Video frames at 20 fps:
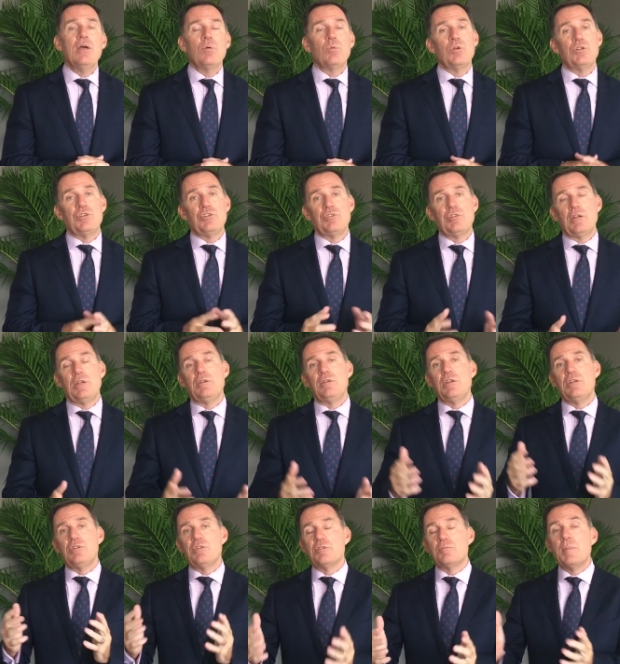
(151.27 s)
which is an
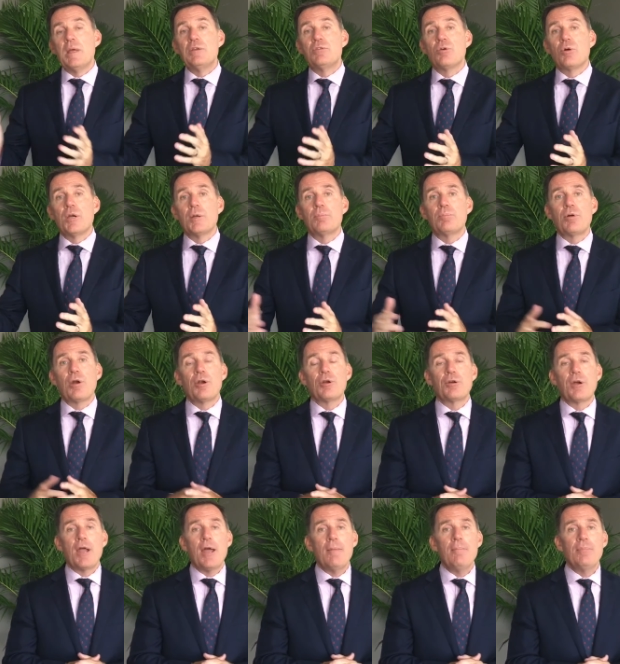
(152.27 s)
Indigenous mentoring
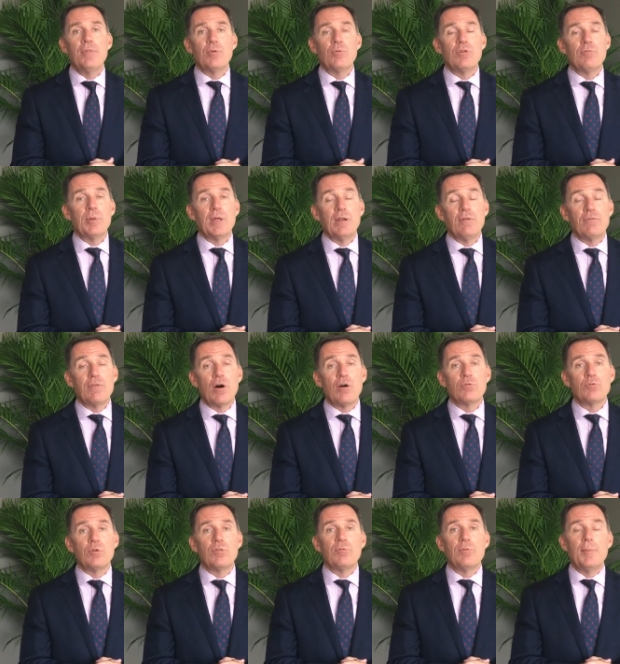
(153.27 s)
program that we've been
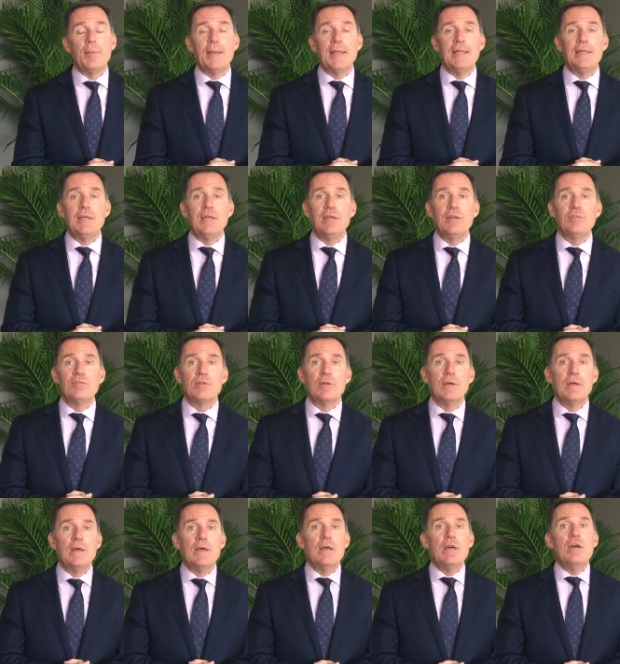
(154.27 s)
involved with for many years,
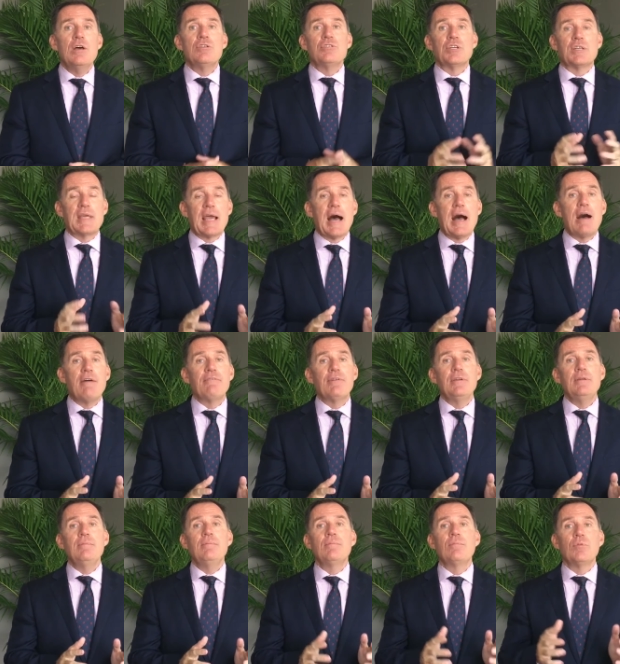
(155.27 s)
to
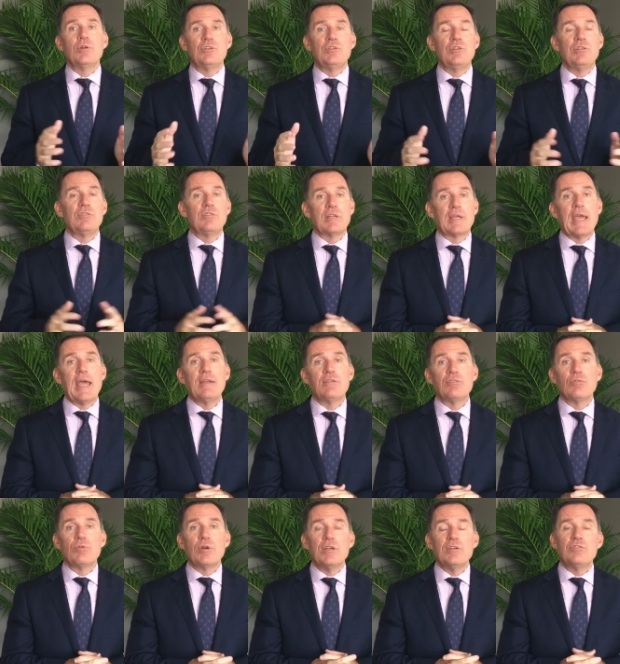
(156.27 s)
Garvin, which is the
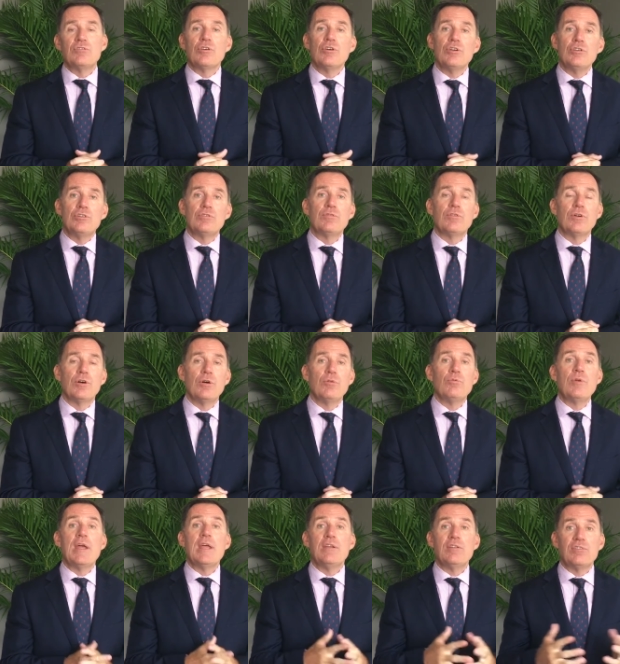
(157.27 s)
cancer research for
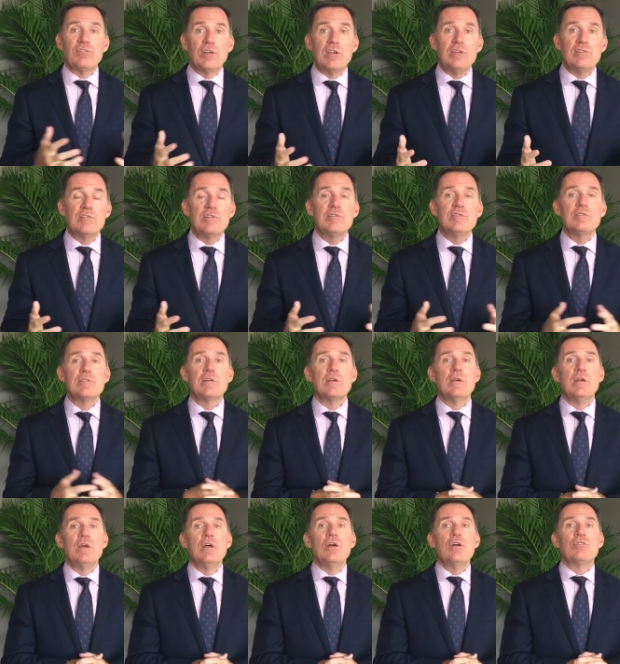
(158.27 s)
rare diseases,
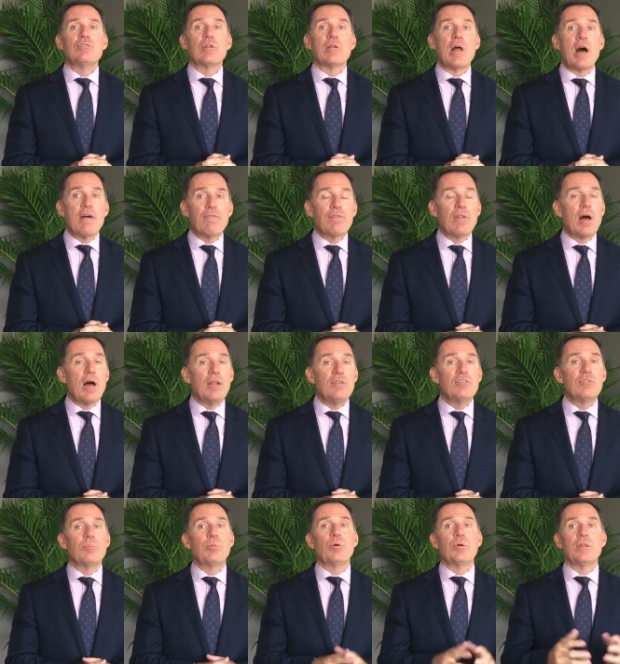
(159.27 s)
to Lifeline,
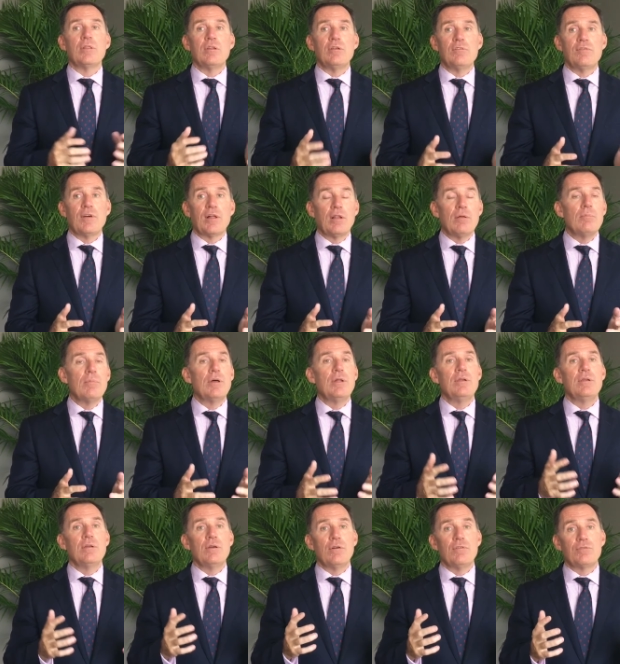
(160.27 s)
supporting the
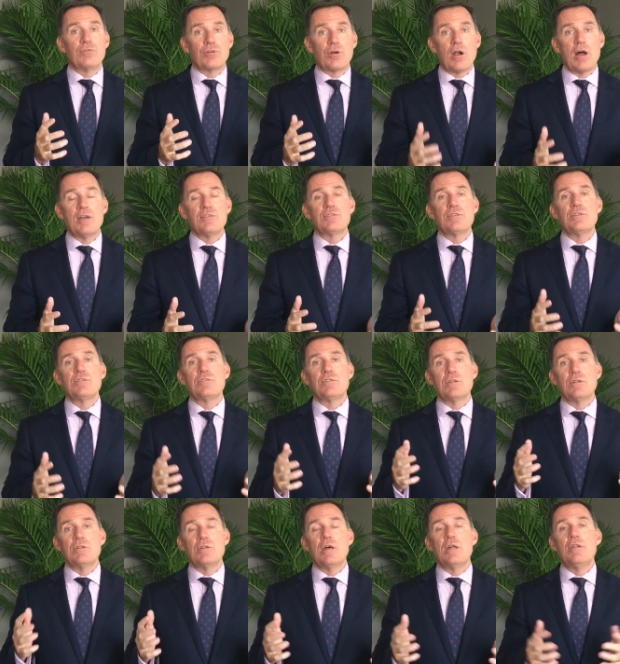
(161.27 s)
development of crisis
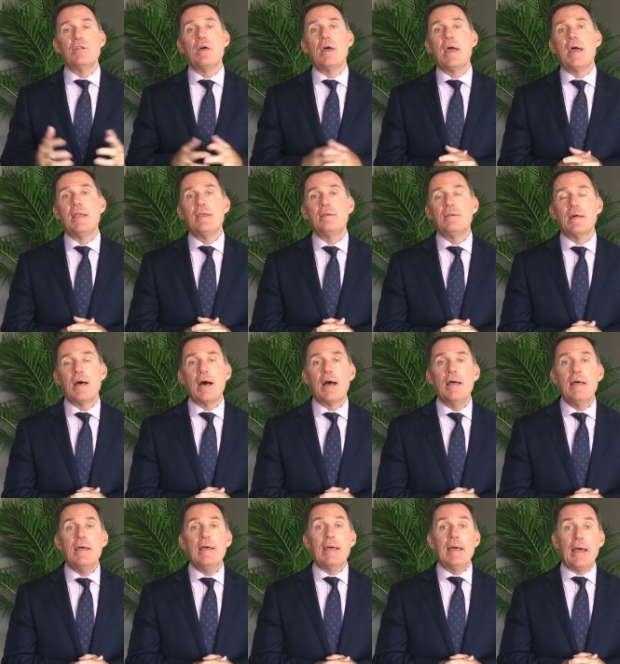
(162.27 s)

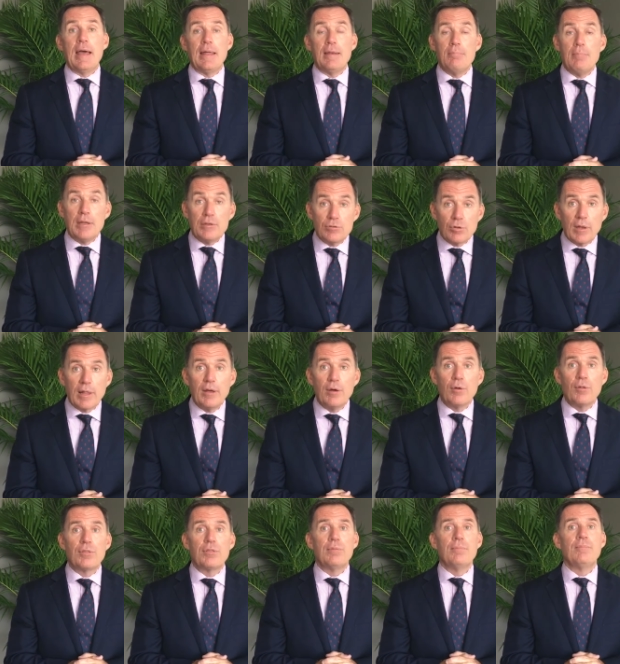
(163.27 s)
and mental
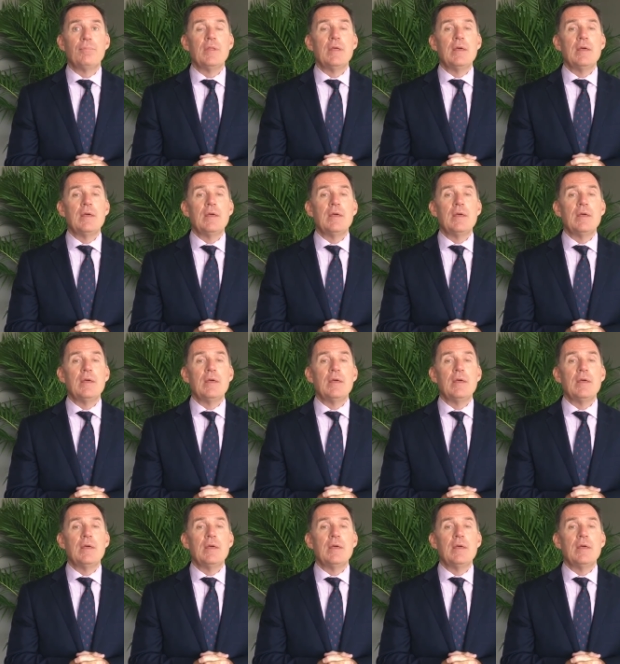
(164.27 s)
health,